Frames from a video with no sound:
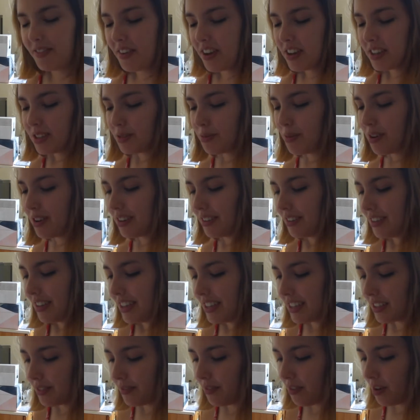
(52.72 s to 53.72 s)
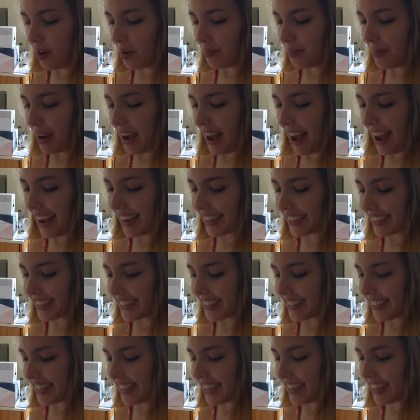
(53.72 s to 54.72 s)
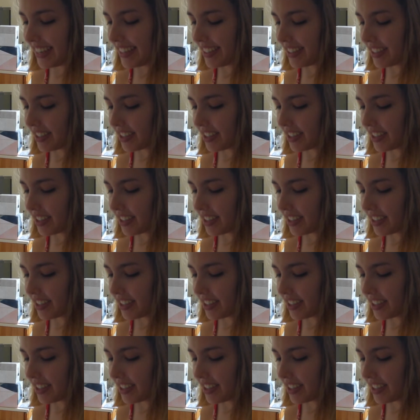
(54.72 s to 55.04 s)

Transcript: first one is from Angstykin